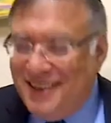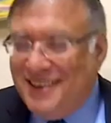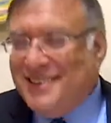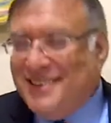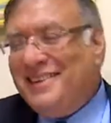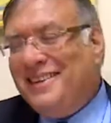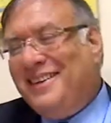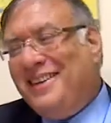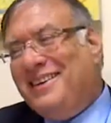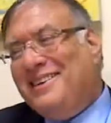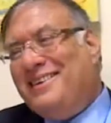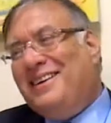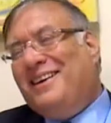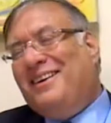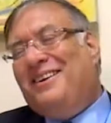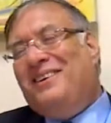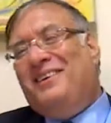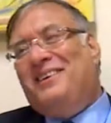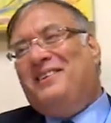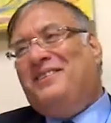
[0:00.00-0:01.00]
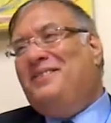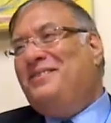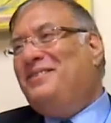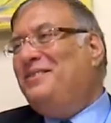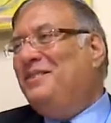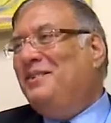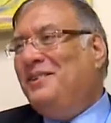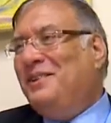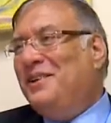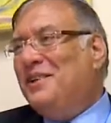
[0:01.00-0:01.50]
So they say, "Oh, you
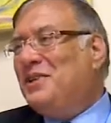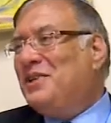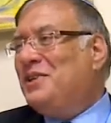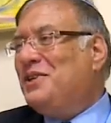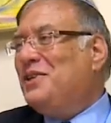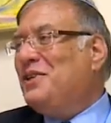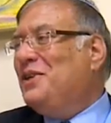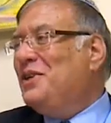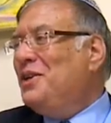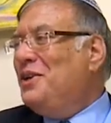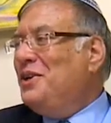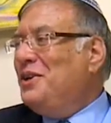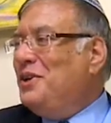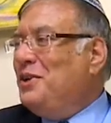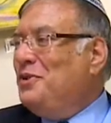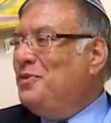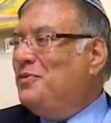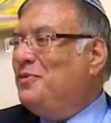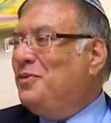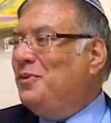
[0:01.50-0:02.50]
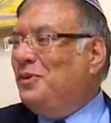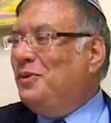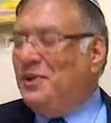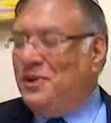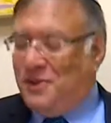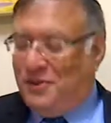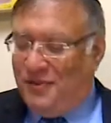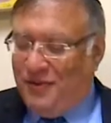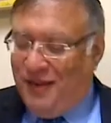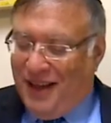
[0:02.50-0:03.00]

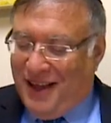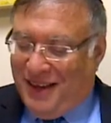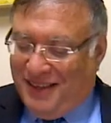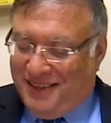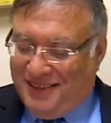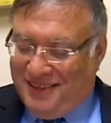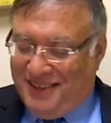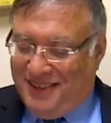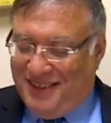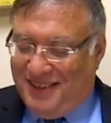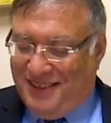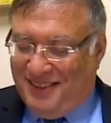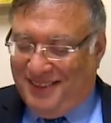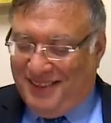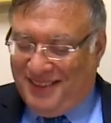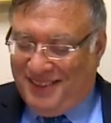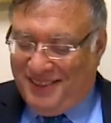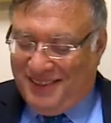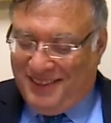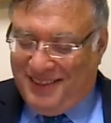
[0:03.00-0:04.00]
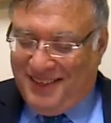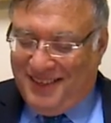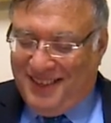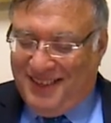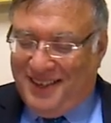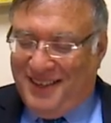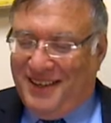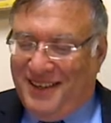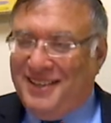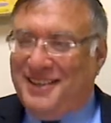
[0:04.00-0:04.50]
foolish fox,"
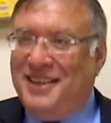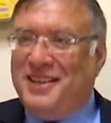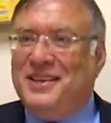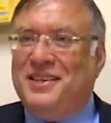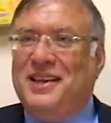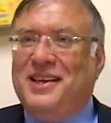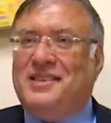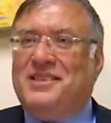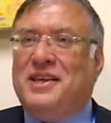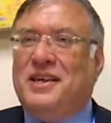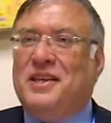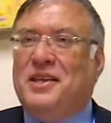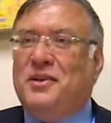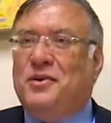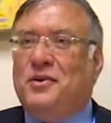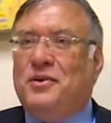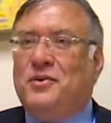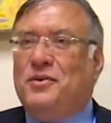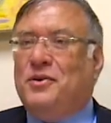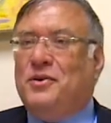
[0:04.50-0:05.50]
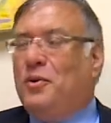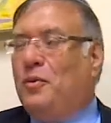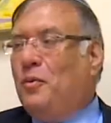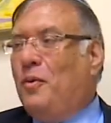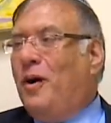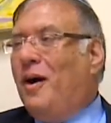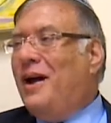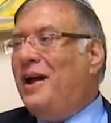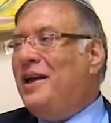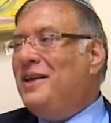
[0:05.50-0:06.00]
They say that you're
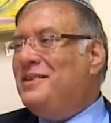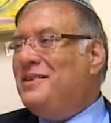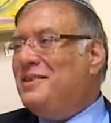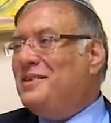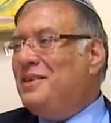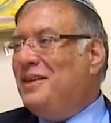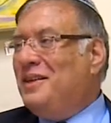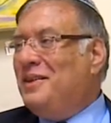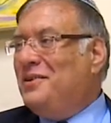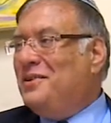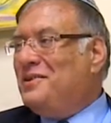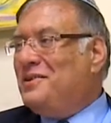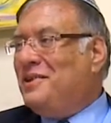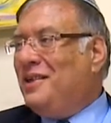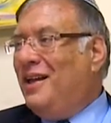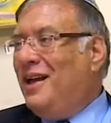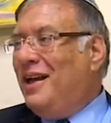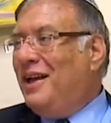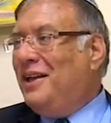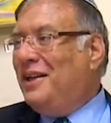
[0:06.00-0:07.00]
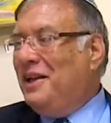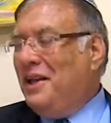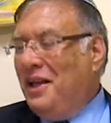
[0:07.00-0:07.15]
wise. They say that you're sly.